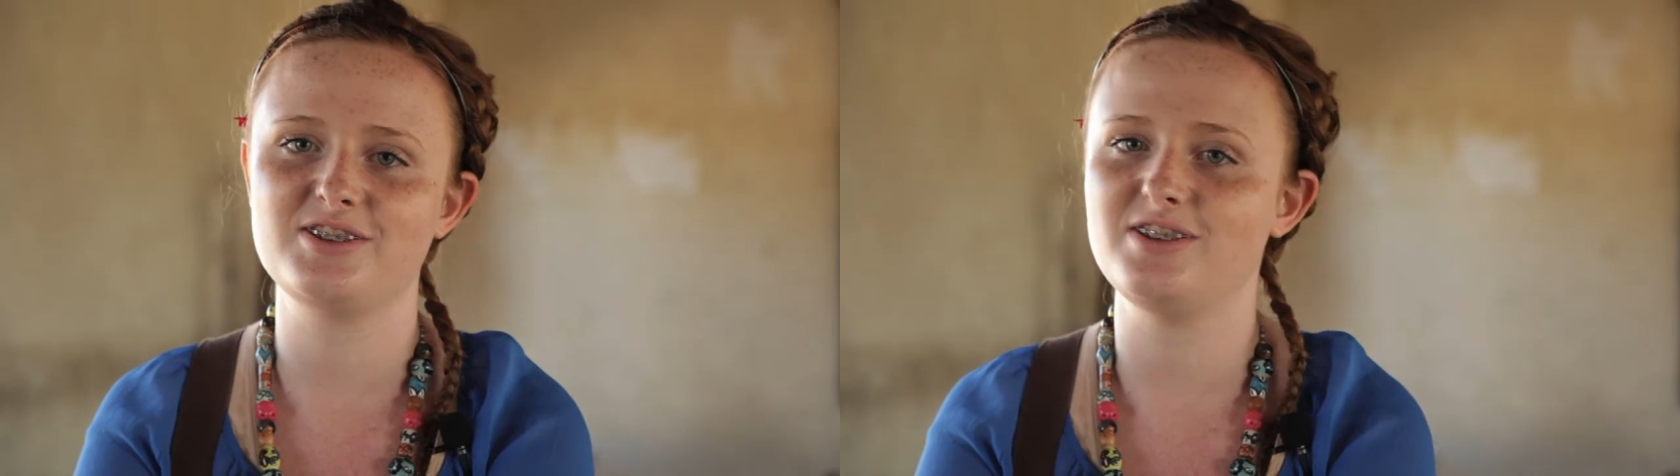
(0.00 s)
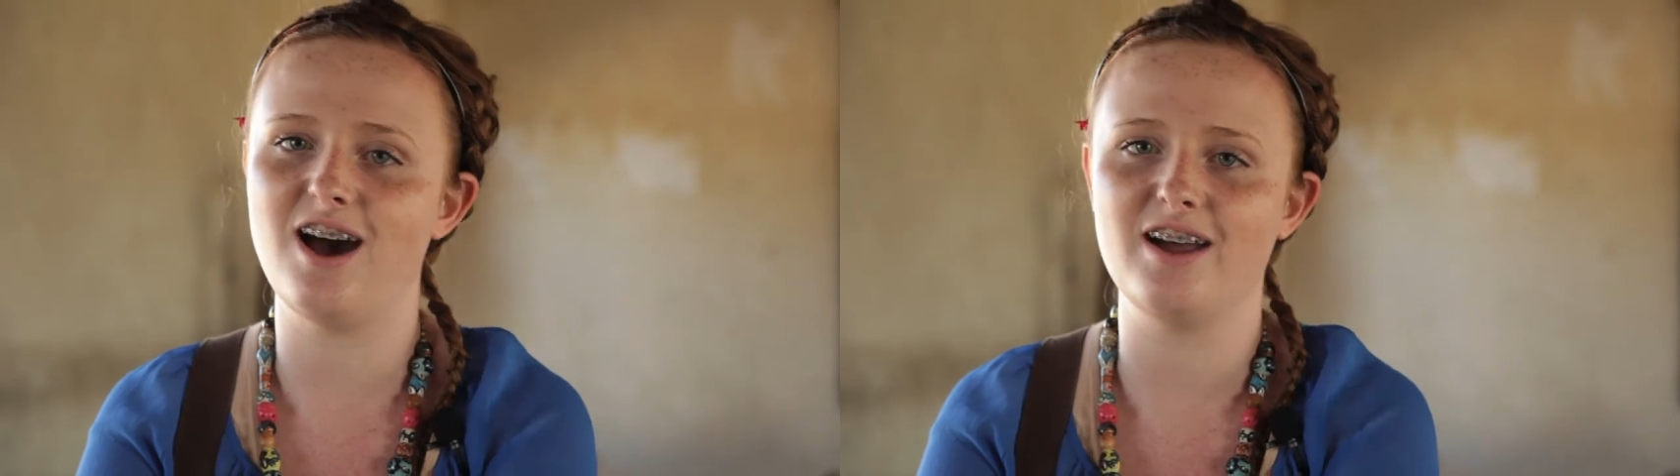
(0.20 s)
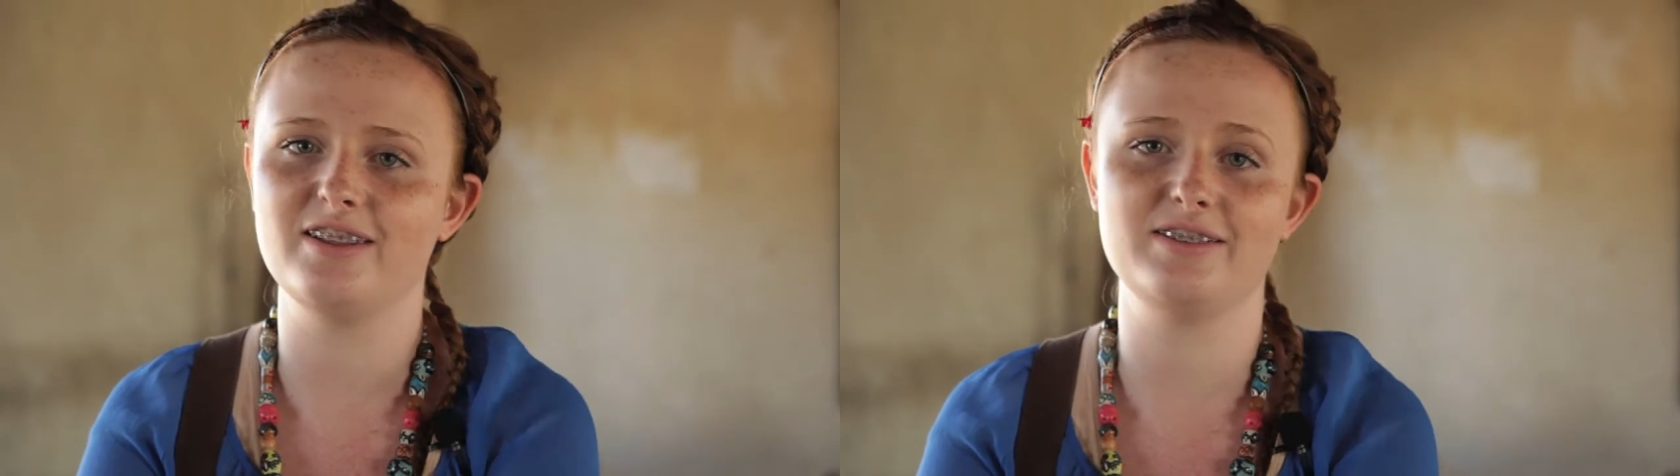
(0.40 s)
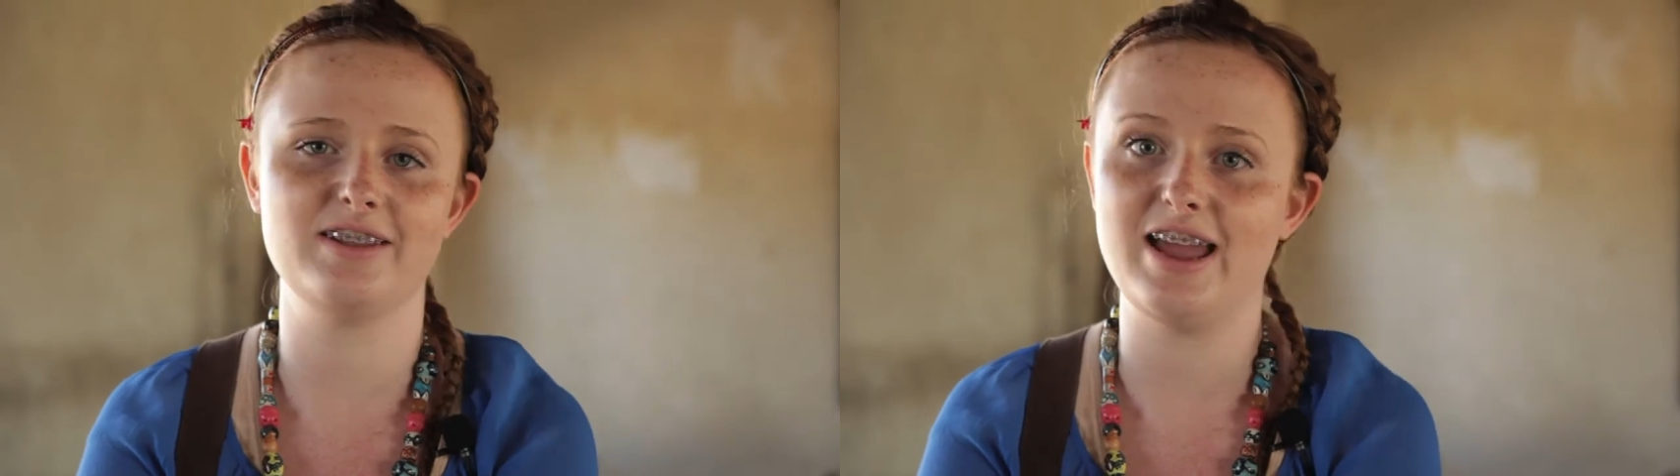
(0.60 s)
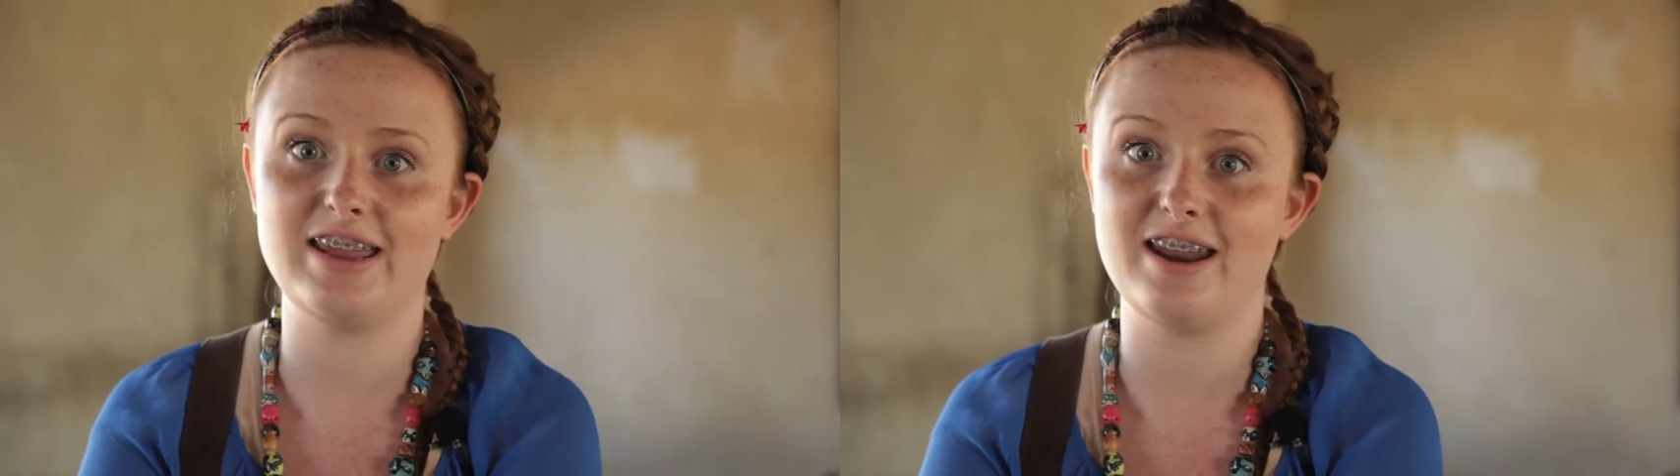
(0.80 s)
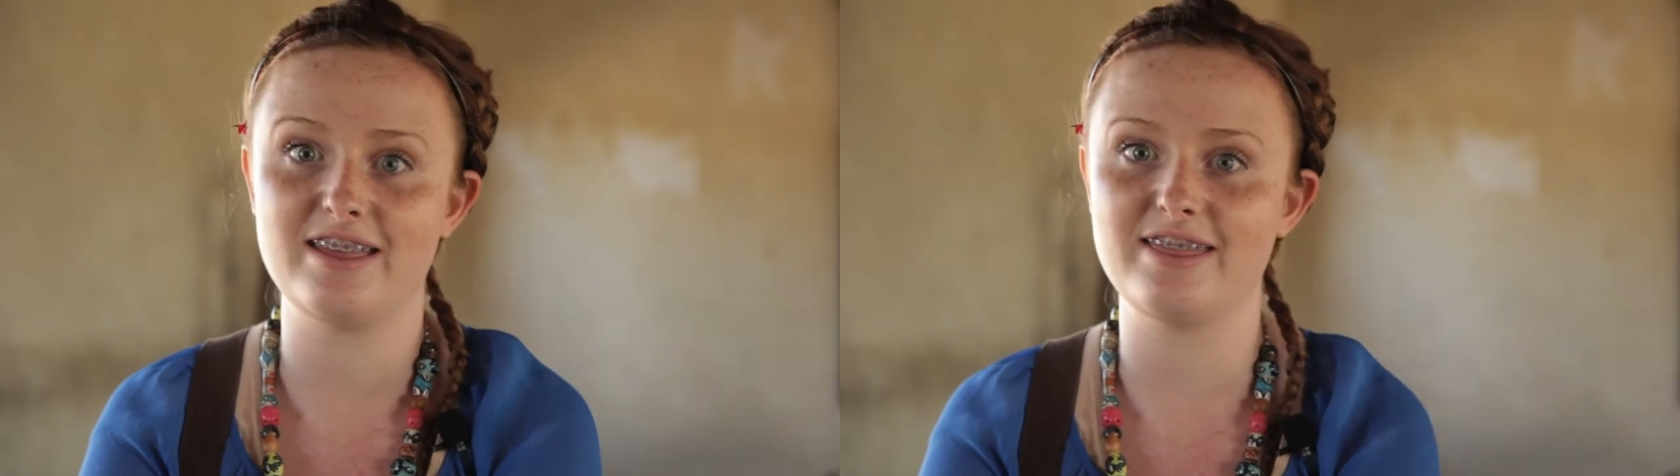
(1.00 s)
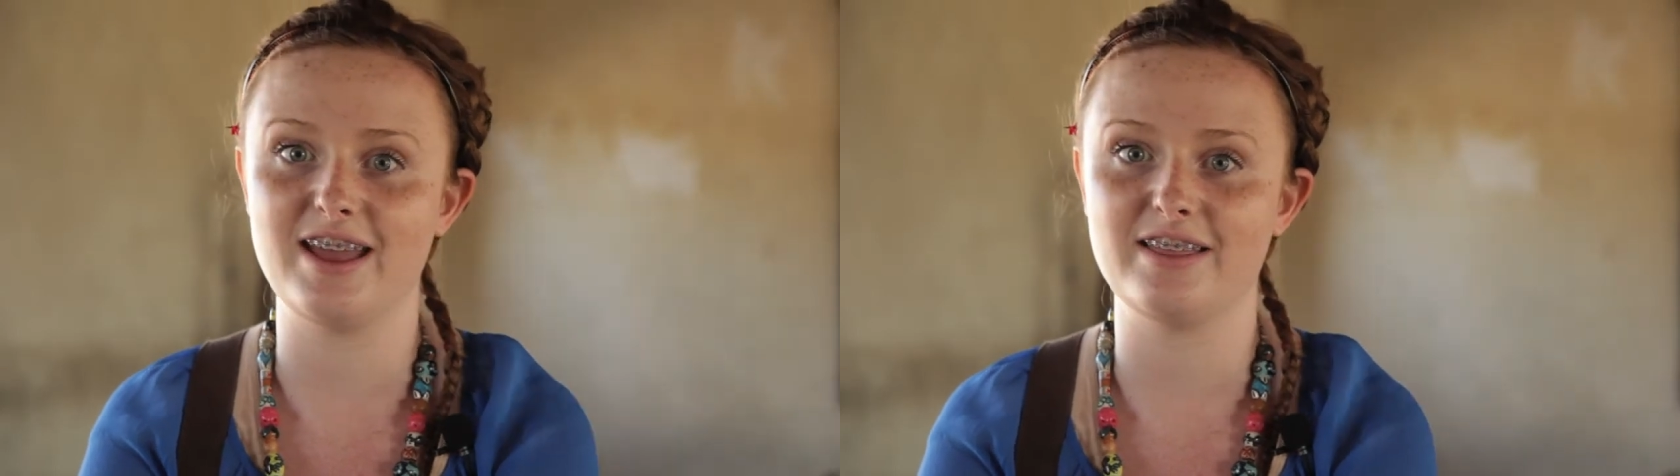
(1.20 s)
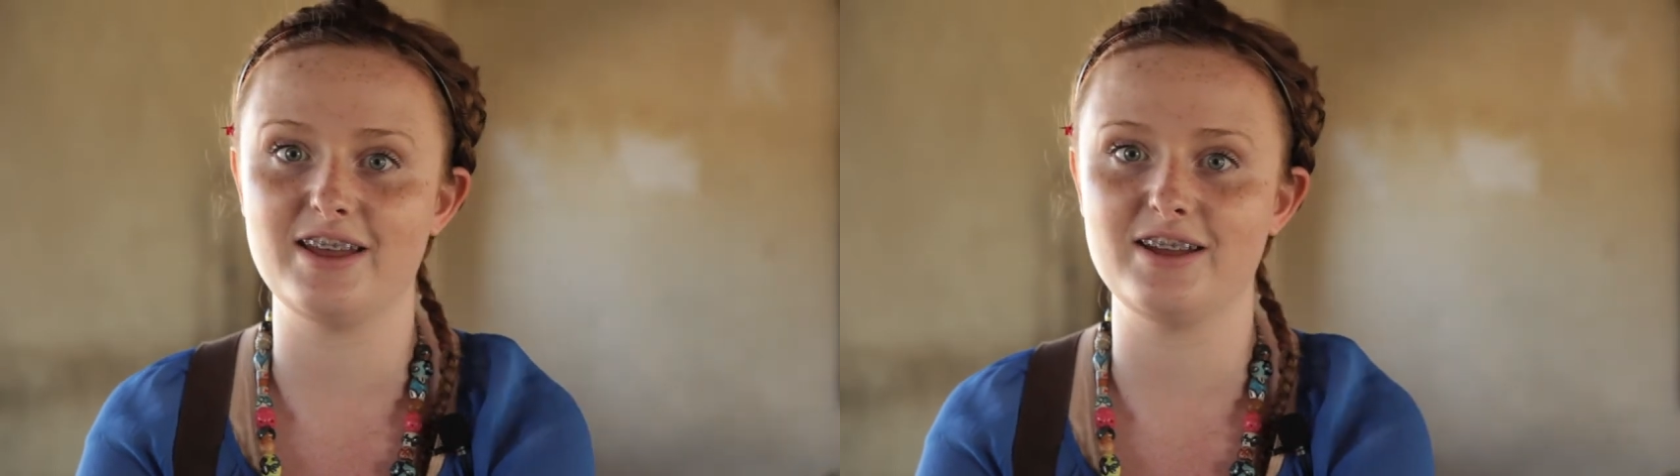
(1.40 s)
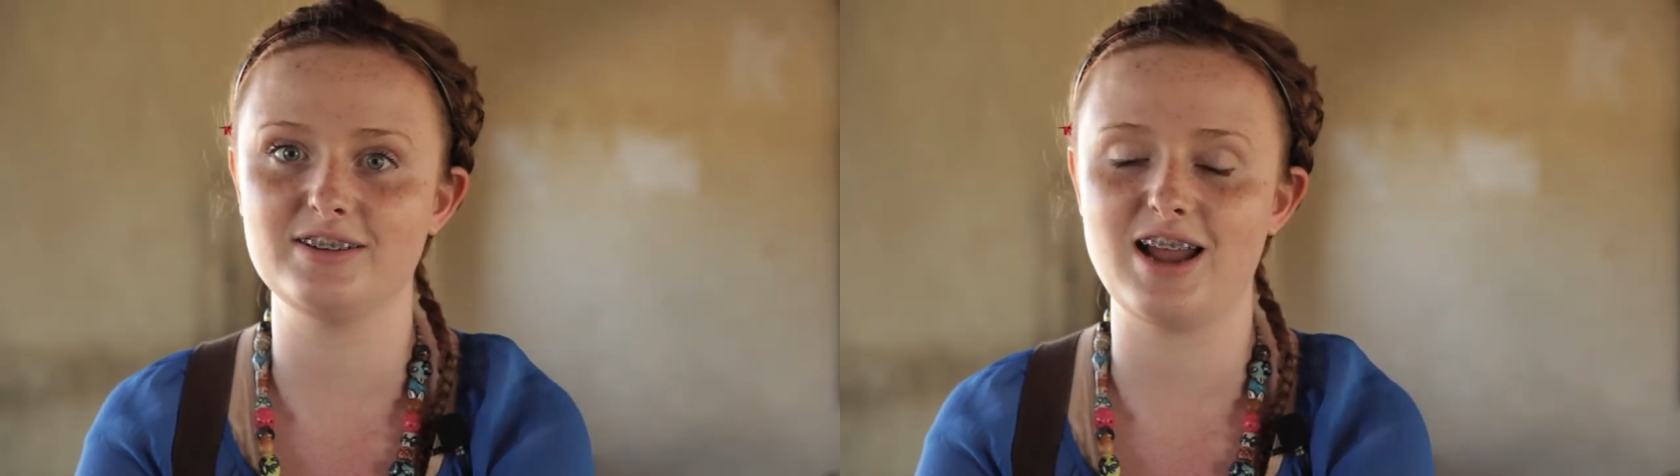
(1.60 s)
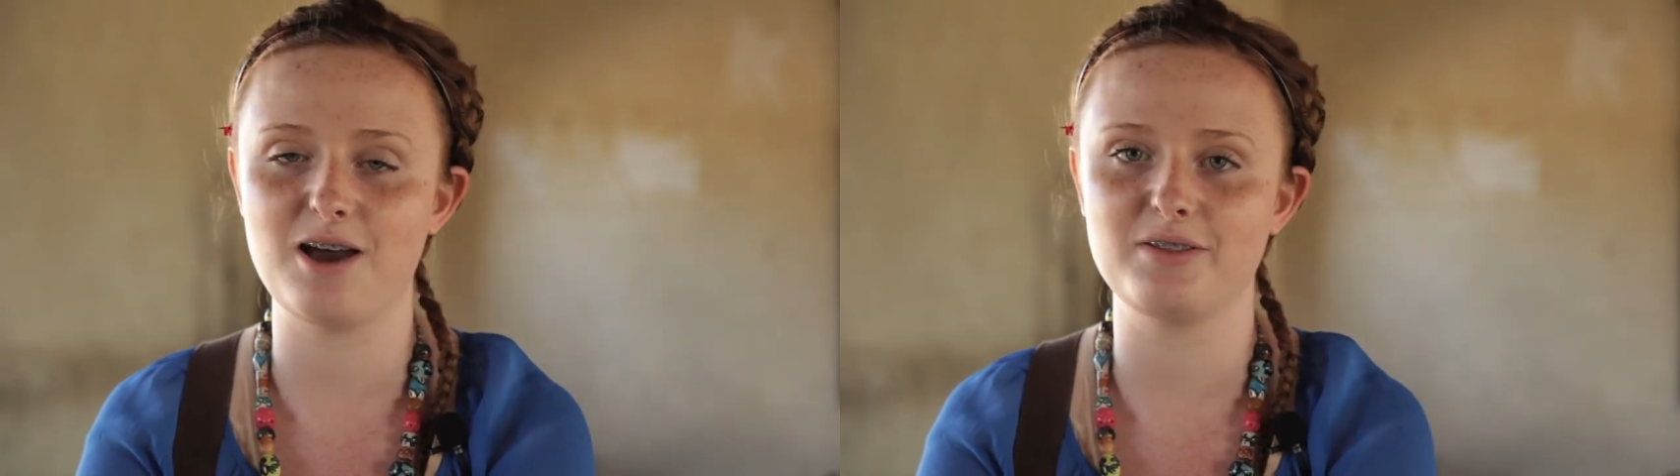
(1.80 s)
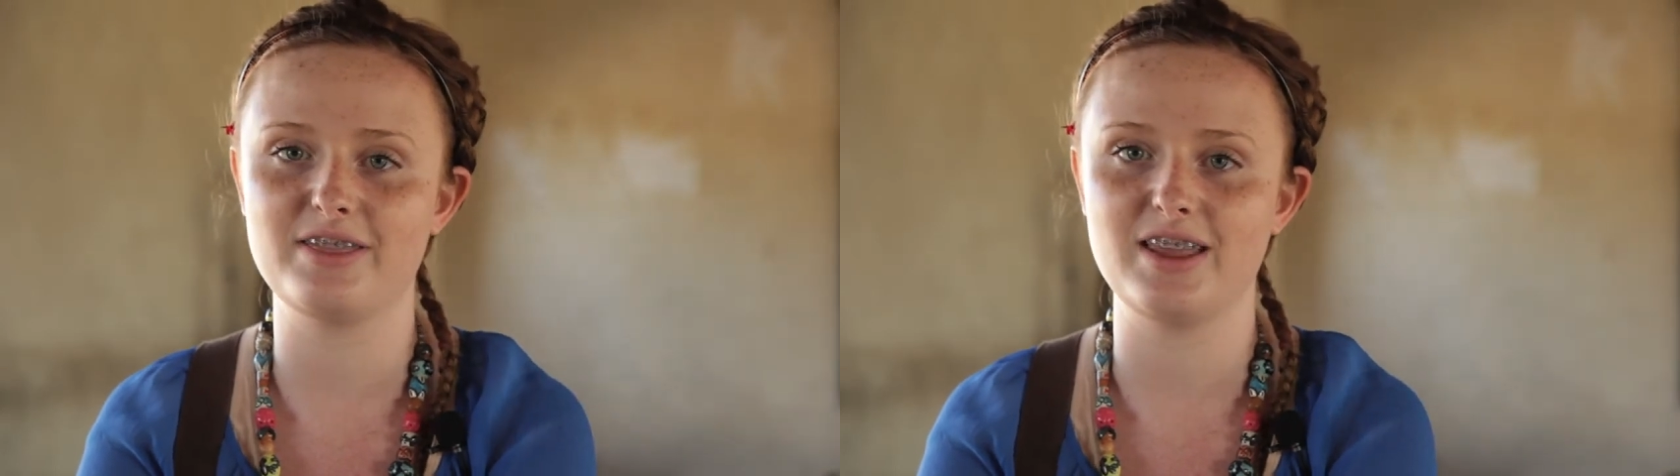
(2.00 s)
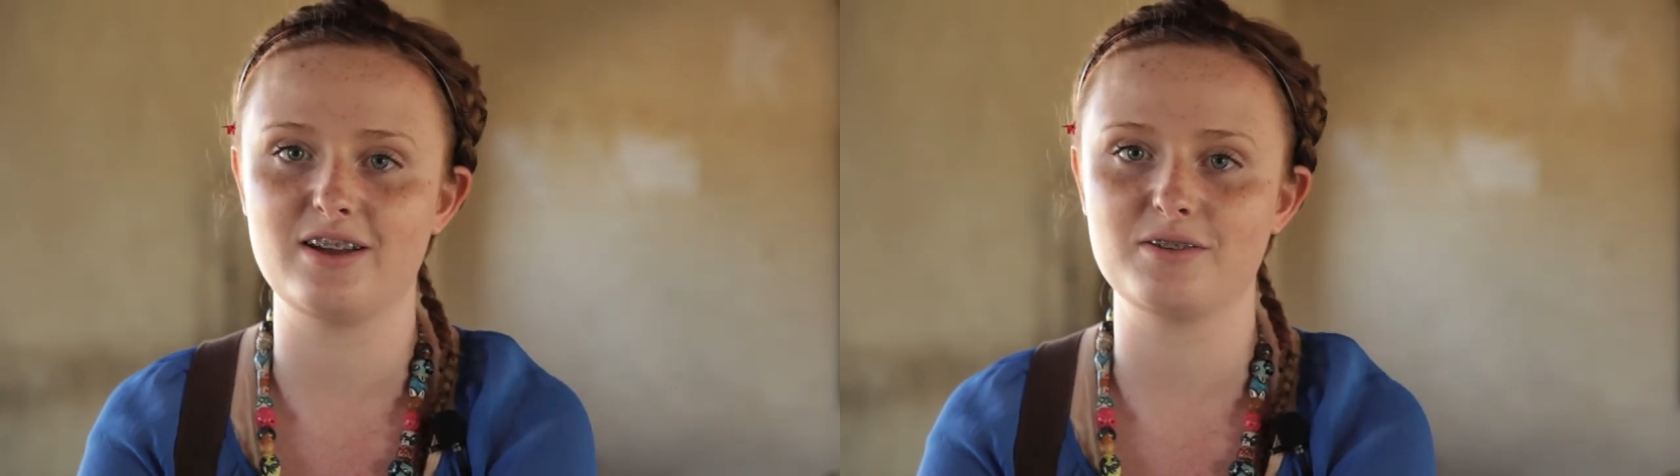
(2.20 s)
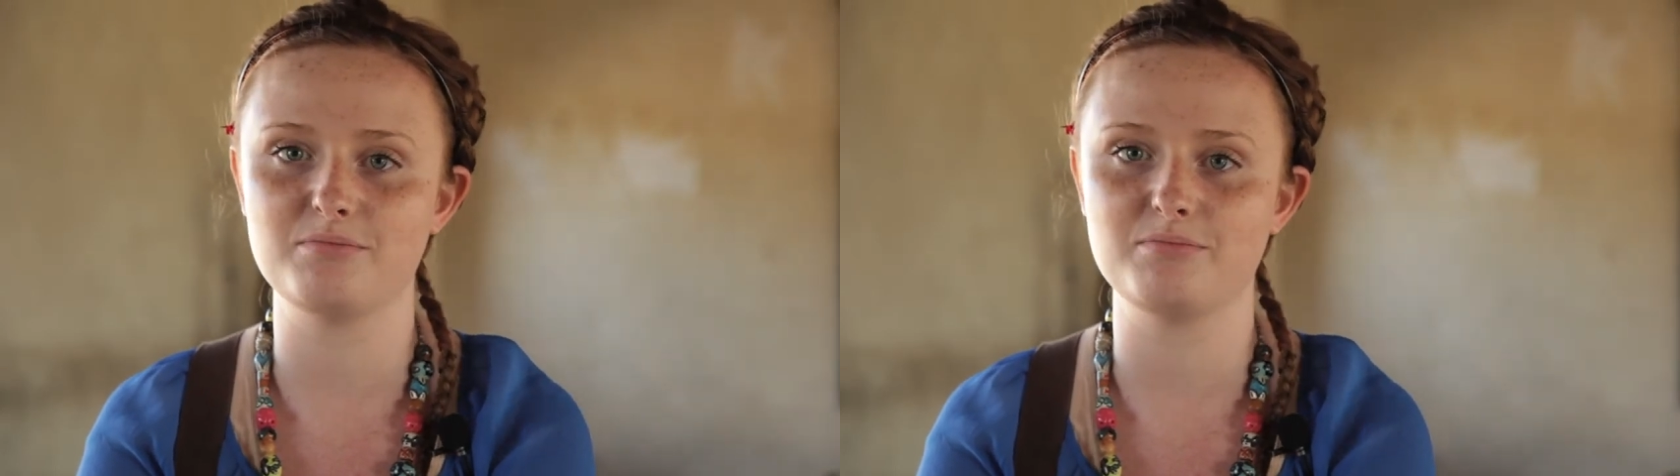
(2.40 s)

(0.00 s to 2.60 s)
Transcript: not like anything that I would think